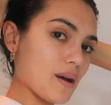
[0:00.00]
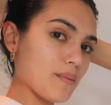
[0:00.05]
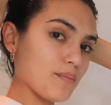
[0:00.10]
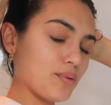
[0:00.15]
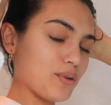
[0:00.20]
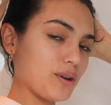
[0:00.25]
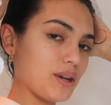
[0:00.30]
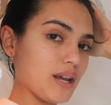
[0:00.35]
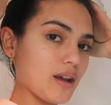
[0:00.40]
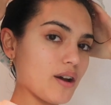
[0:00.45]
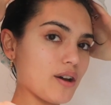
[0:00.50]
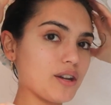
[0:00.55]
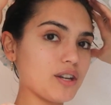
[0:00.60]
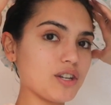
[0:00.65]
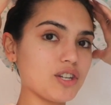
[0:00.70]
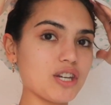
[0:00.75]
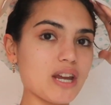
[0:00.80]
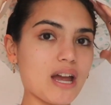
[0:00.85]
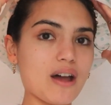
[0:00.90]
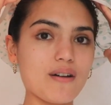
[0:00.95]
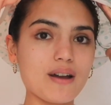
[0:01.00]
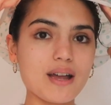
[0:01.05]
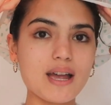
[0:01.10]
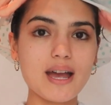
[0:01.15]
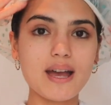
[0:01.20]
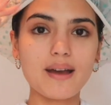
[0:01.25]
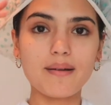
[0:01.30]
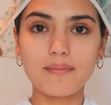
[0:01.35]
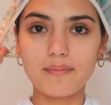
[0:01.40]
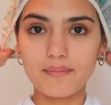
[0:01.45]
I'm putting on a shower
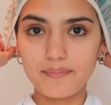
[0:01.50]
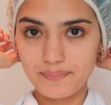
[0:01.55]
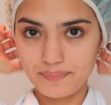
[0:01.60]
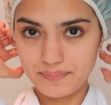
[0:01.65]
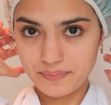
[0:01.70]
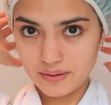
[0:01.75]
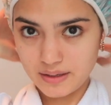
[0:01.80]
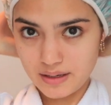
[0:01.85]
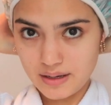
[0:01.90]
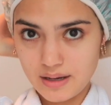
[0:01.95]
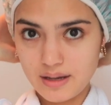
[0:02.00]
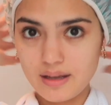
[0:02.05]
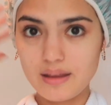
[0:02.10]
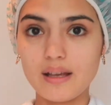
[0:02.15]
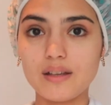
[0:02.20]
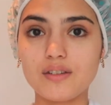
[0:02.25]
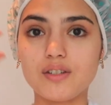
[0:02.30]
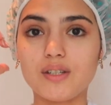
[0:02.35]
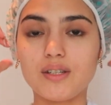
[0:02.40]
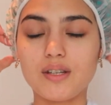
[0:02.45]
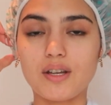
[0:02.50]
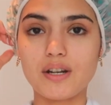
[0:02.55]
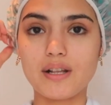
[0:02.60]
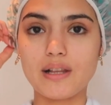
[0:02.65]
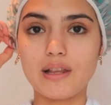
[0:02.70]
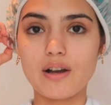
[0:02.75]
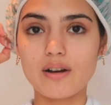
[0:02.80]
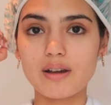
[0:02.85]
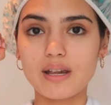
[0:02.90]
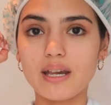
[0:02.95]
cap. That's just gonna
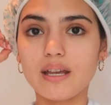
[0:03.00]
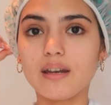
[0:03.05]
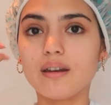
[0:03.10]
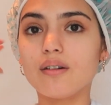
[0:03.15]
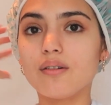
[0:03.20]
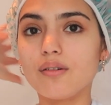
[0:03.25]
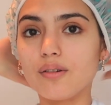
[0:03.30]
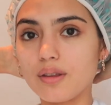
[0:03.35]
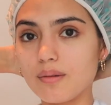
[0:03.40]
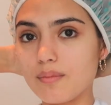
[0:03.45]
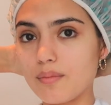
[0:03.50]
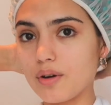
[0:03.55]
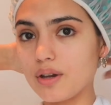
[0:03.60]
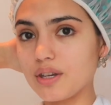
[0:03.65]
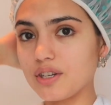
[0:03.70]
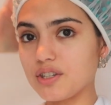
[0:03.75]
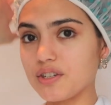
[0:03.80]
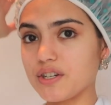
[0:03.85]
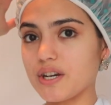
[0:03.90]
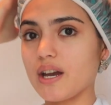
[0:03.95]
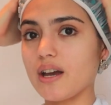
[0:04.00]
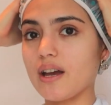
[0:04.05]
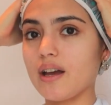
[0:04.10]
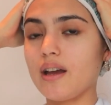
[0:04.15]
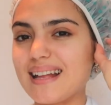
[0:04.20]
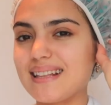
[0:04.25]
lock in all the moisture.